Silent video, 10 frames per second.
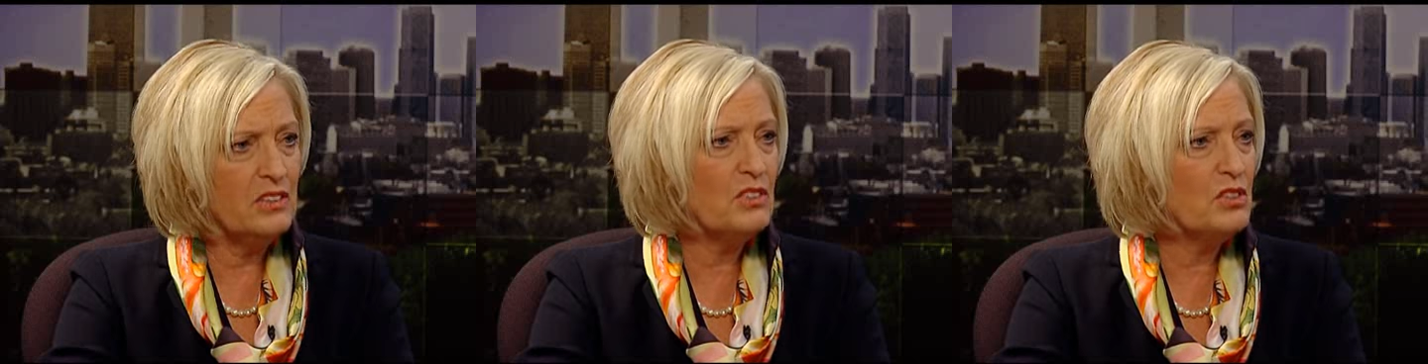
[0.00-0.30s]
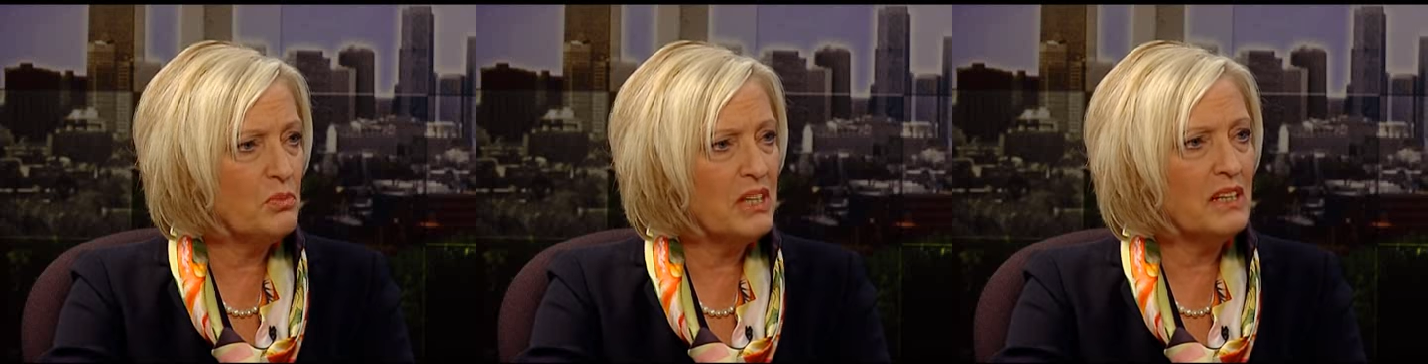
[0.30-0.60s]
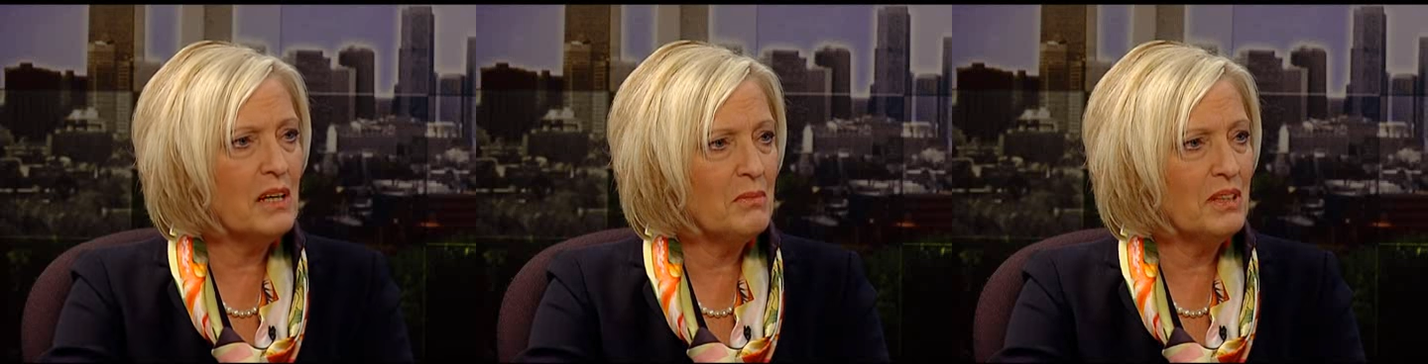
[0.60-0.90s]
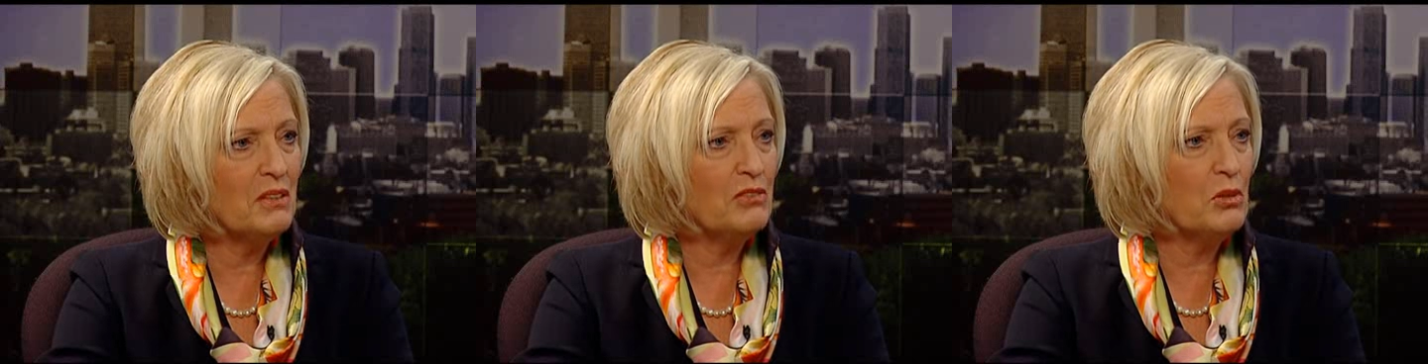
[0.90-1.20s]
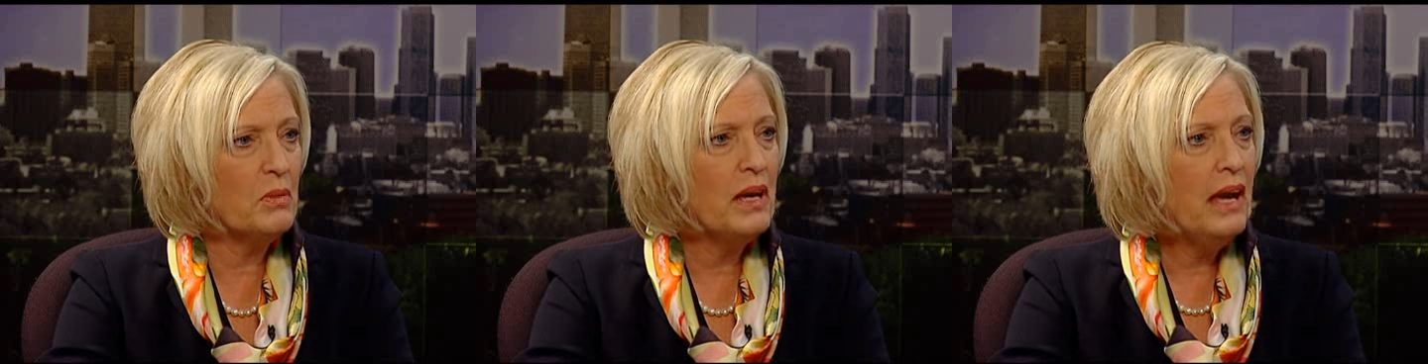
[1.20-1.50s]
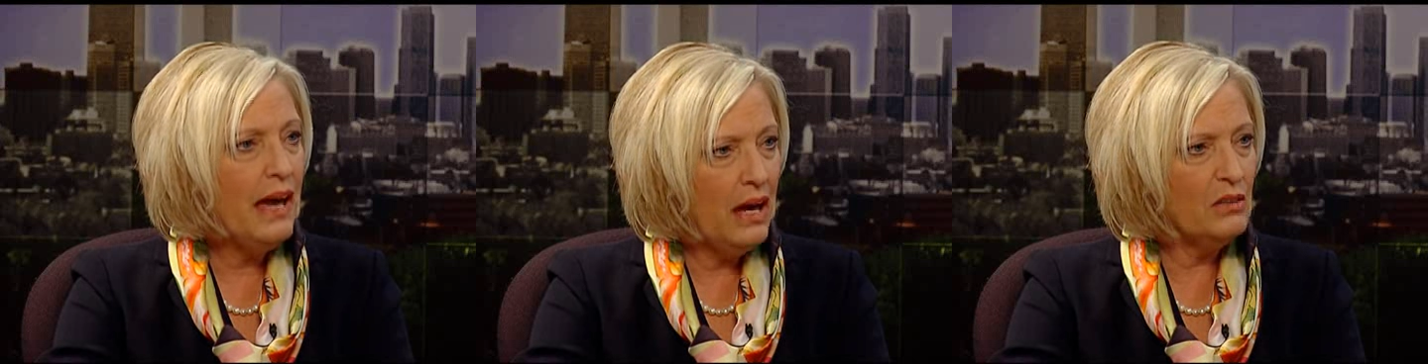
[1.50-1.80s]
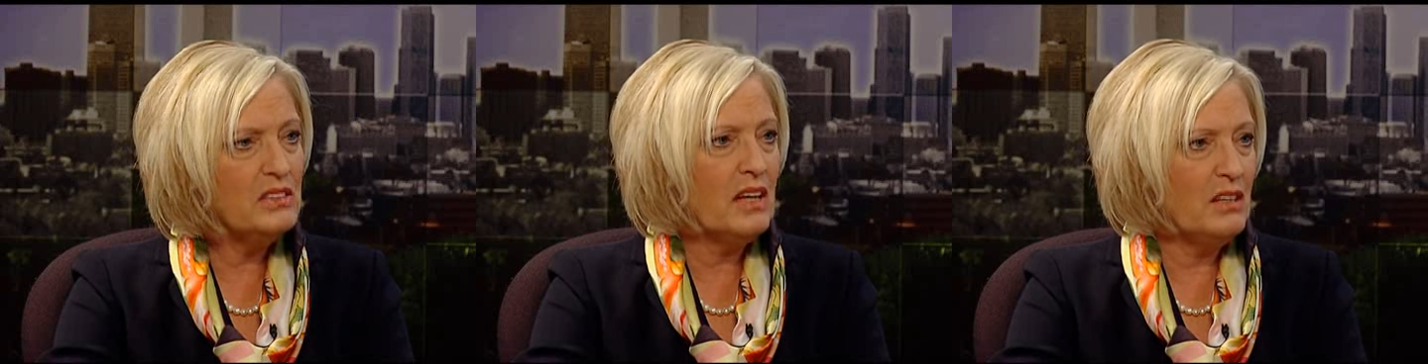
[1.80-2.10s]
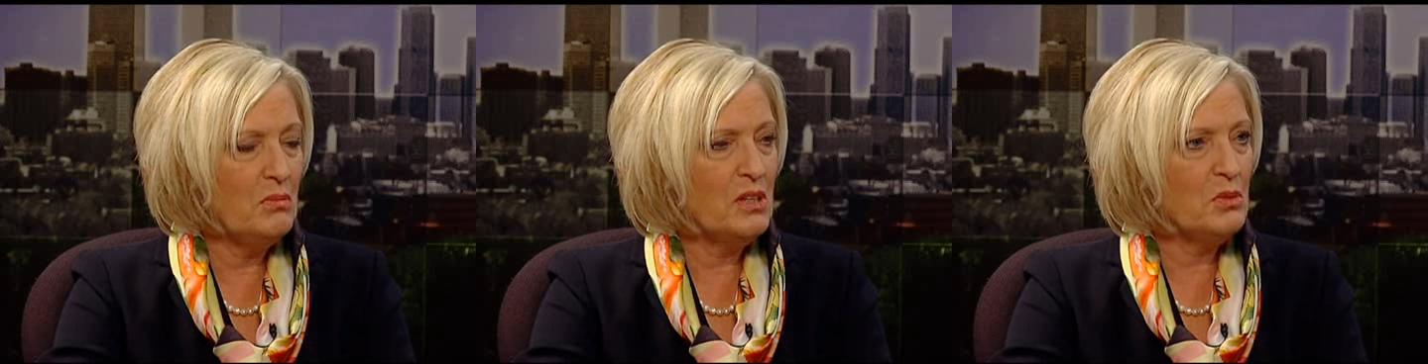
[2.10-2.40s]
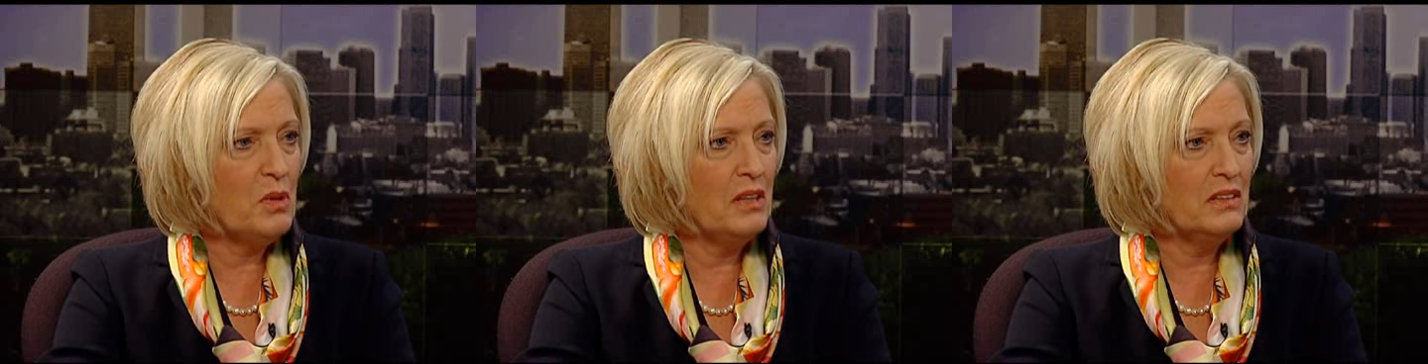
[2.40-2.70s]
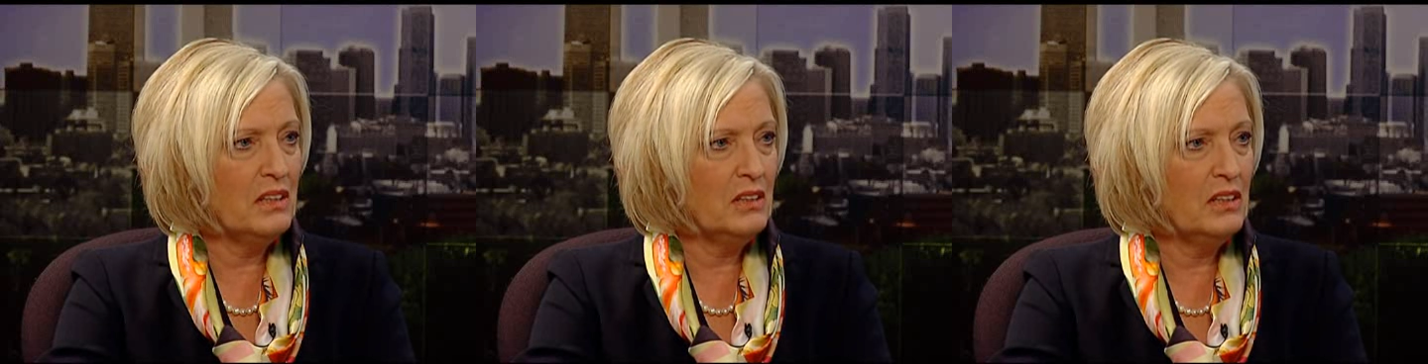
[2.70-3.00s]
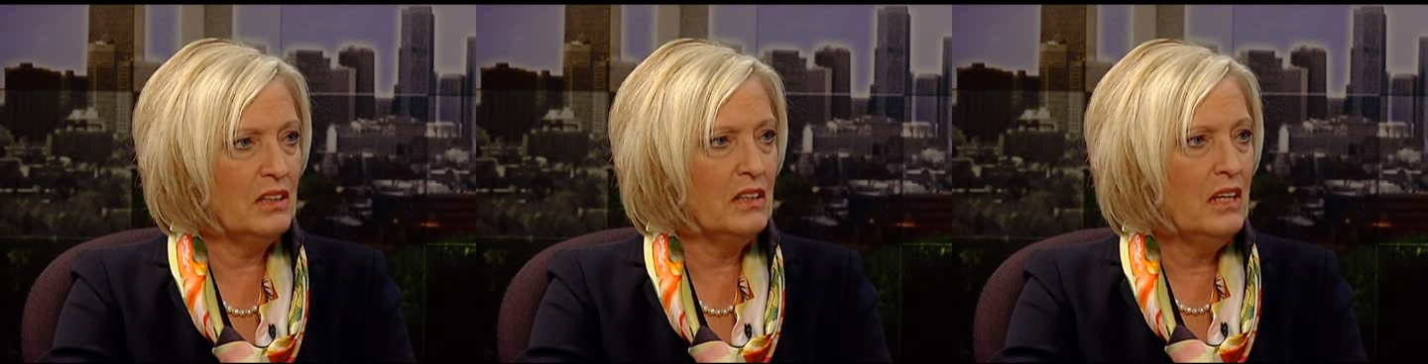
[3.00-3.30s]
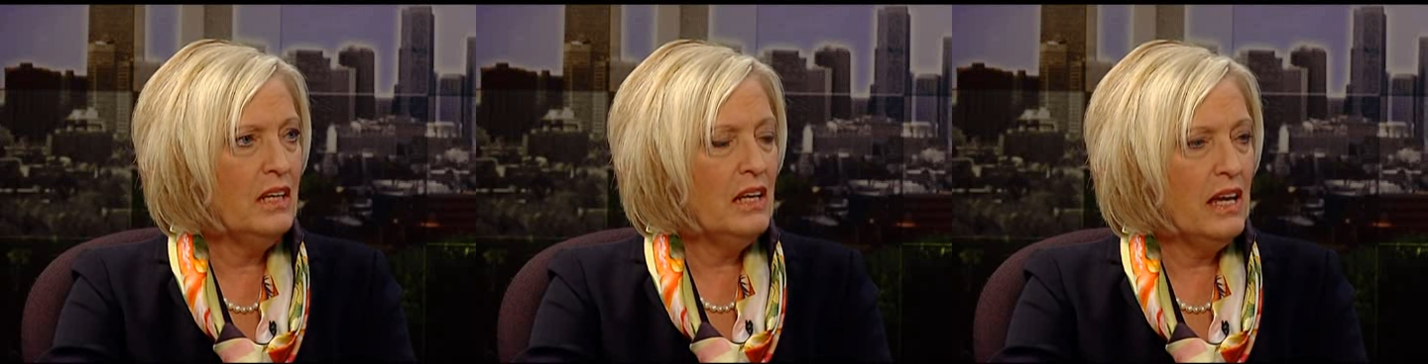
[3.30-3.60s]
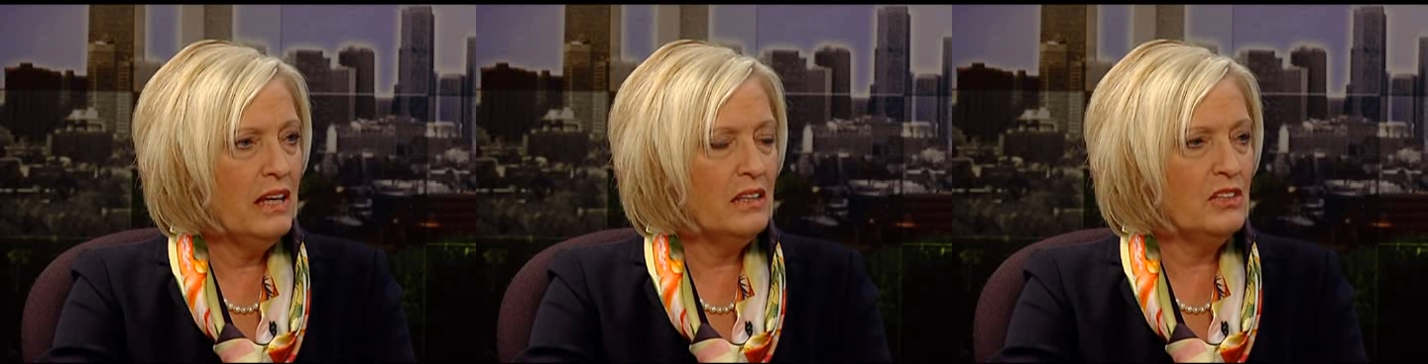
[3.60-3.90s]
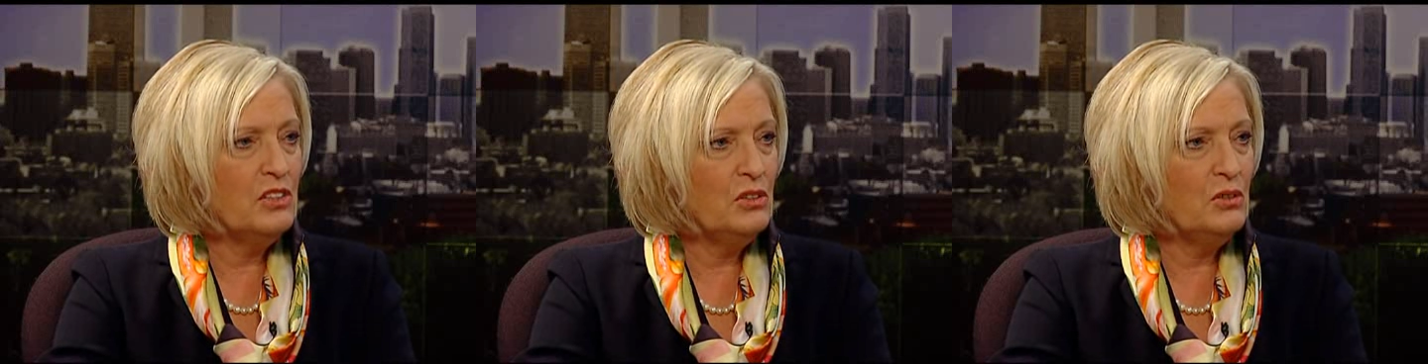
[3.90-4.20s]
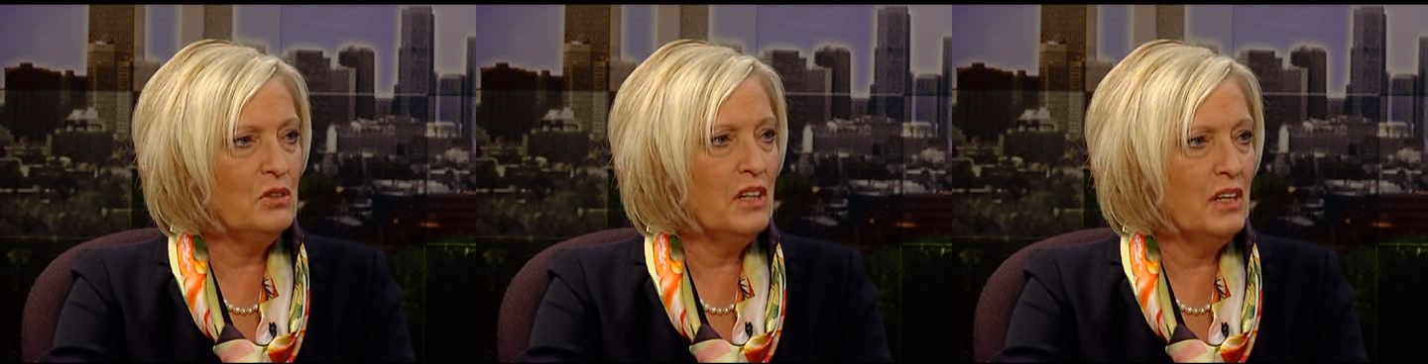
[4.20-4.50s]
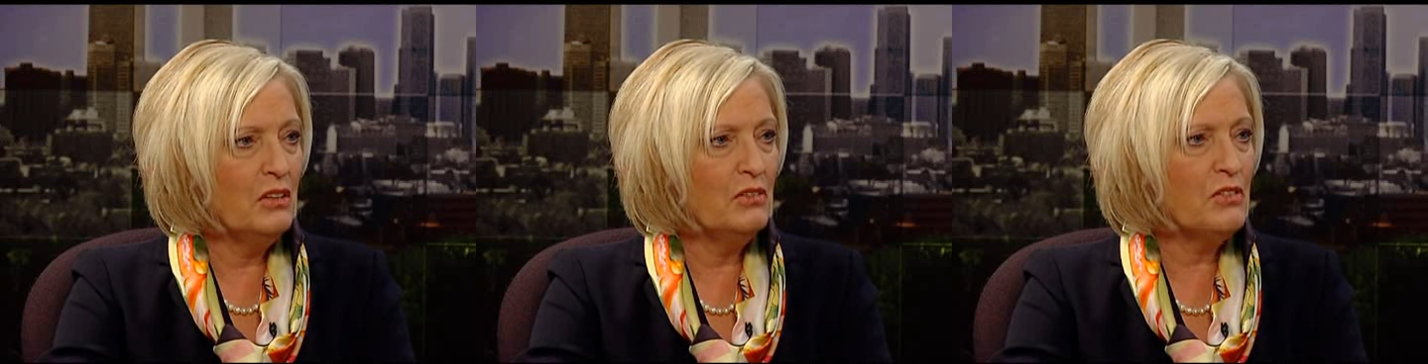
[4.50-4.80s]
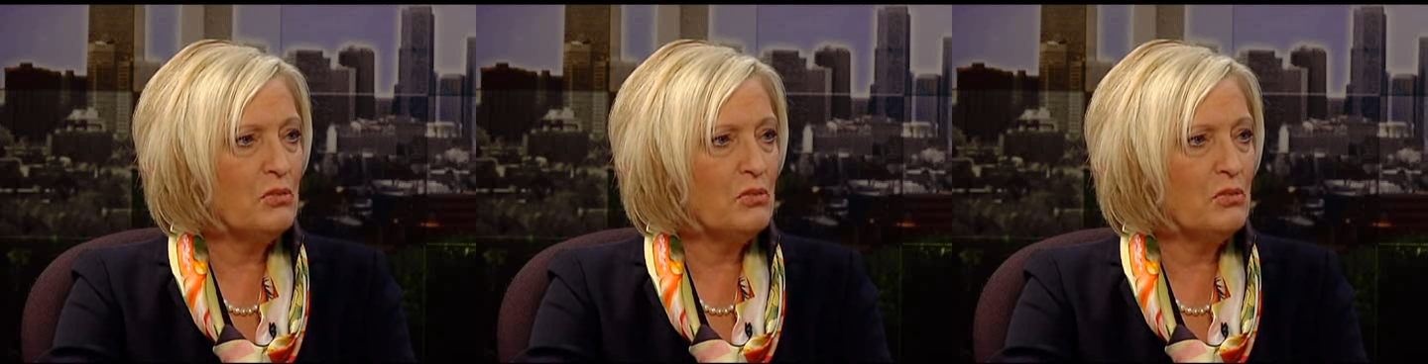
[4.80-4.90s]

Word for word: This is money coming in from outside the metropolitan area mm -hmm. at a tune of